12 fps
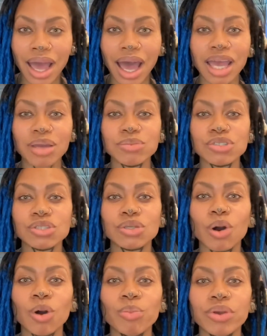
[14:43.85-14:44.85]
I am just
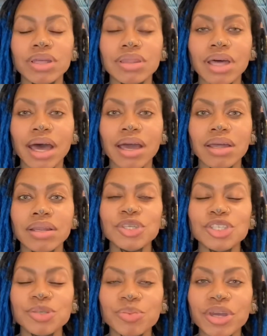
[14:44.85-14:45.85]
hoping that
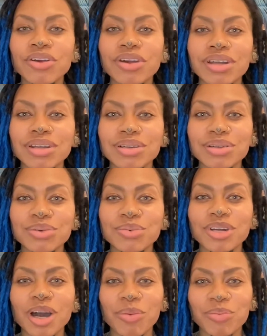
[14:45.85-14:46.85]
Spirit
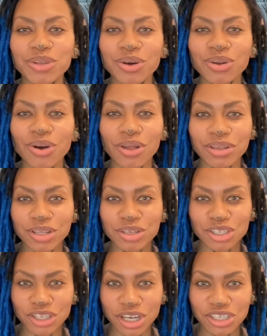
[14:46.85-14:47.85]
would upload all the
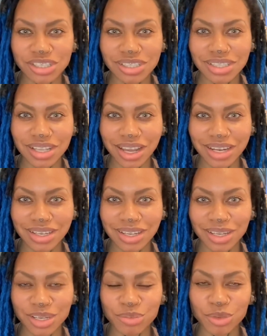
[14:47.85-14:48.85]
instructions that I
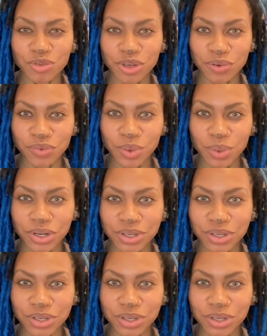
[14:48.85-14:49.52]
need moving forward.